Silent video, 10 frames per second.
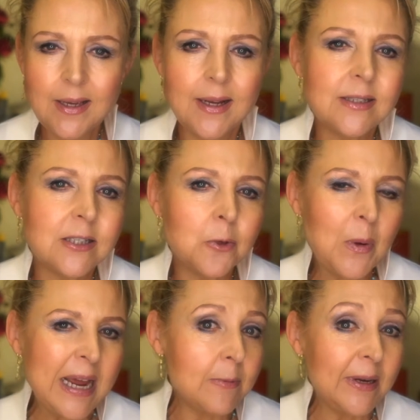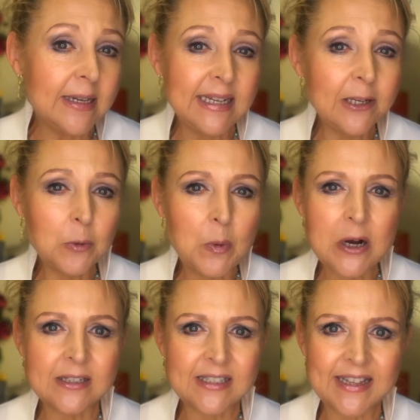It's the way we link
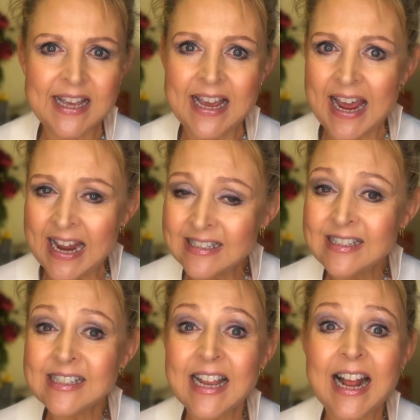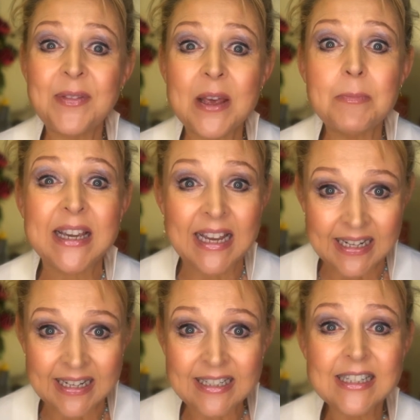words at their ends and their
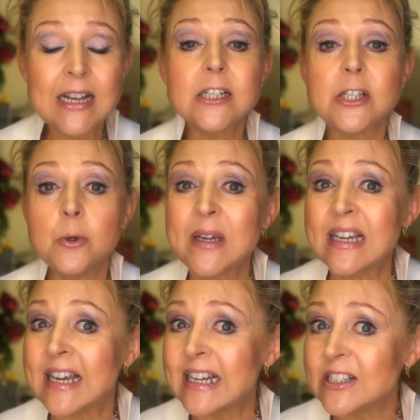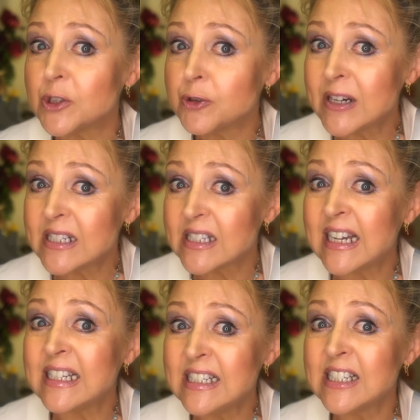beginnings so we can get stress
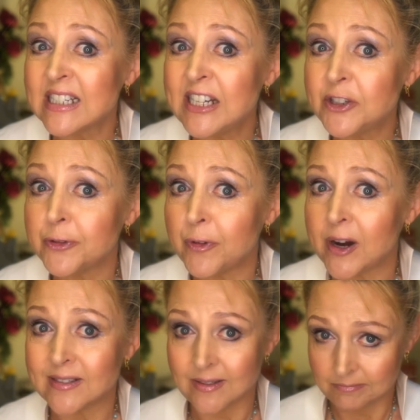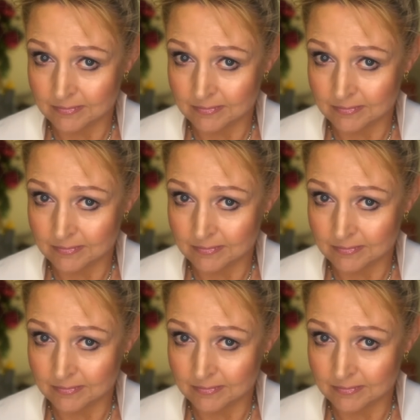and intonation right.